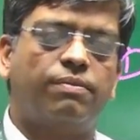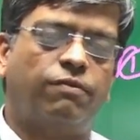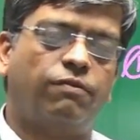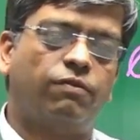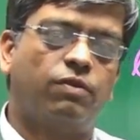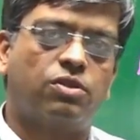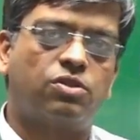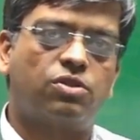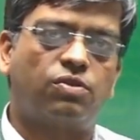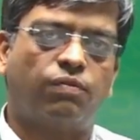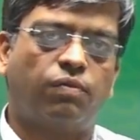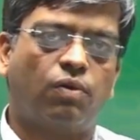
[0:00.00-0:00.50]

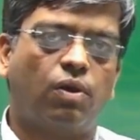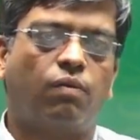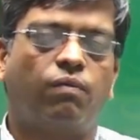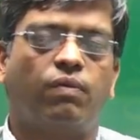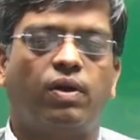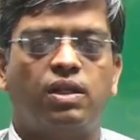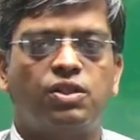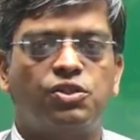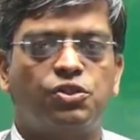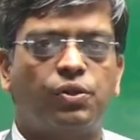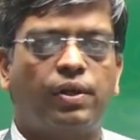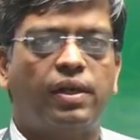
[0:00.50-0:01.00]
First of all,
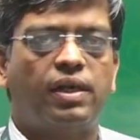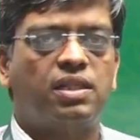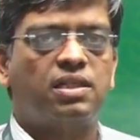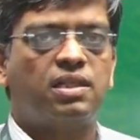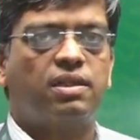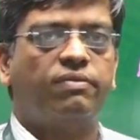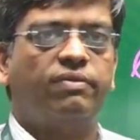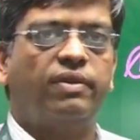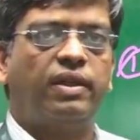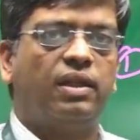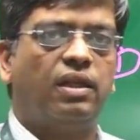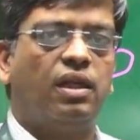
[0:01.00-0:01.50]
one joint is
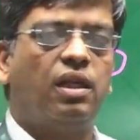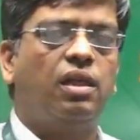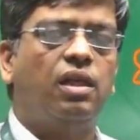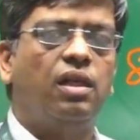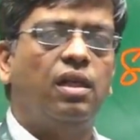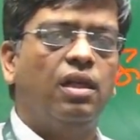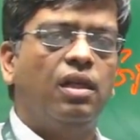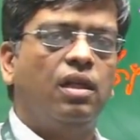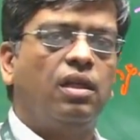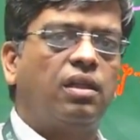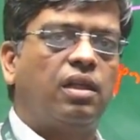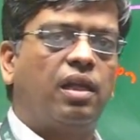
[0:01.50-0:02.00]
affected,
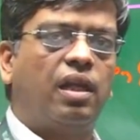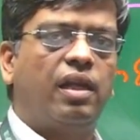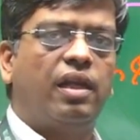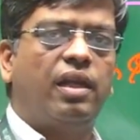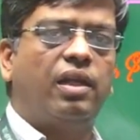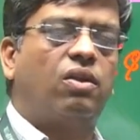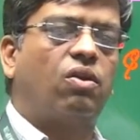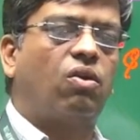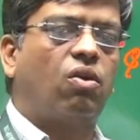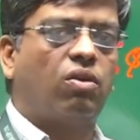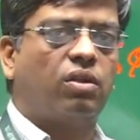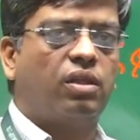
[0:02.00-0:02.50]
then
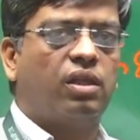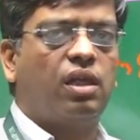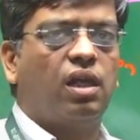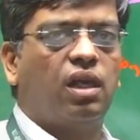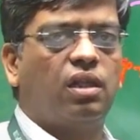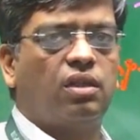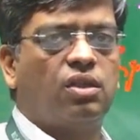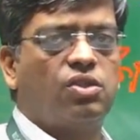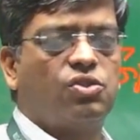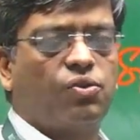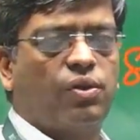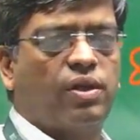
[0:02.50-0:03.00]
later on the
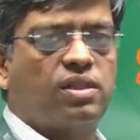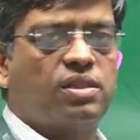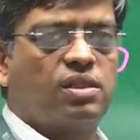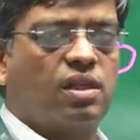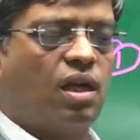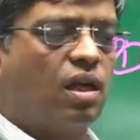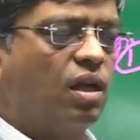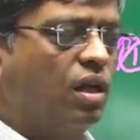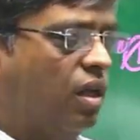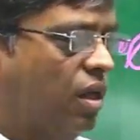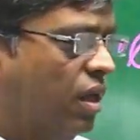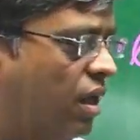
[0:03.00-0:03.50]
other joints
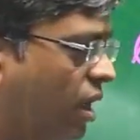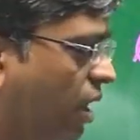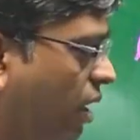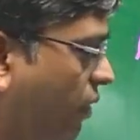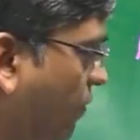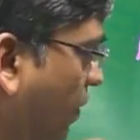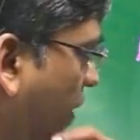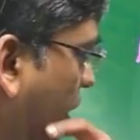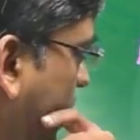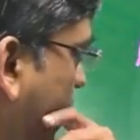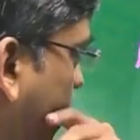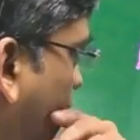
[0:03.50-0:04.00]
are
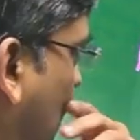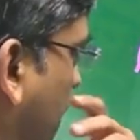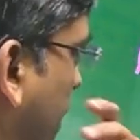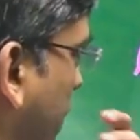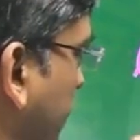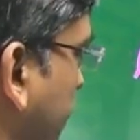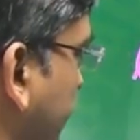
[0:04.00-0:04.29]
affected.